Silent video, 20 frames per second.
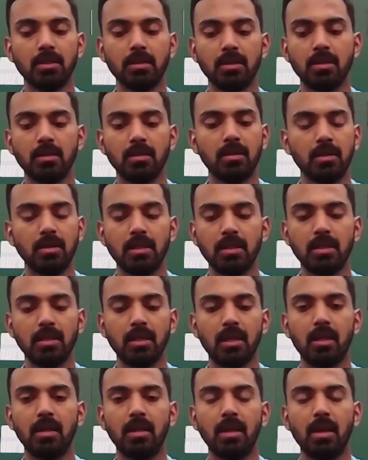because he's
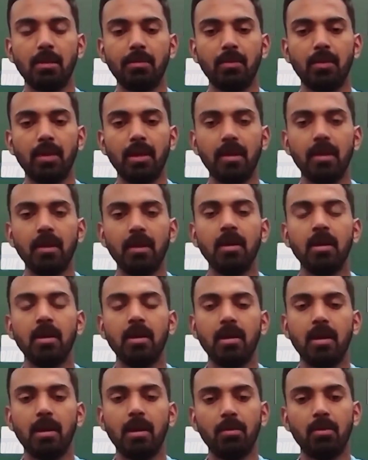our
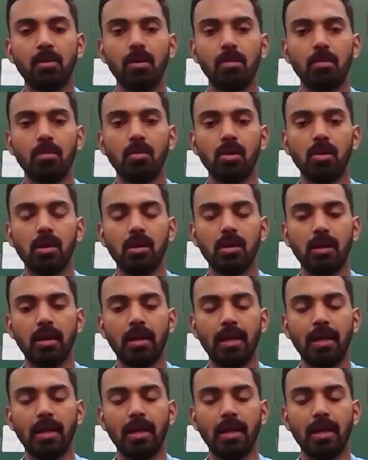number one bowler.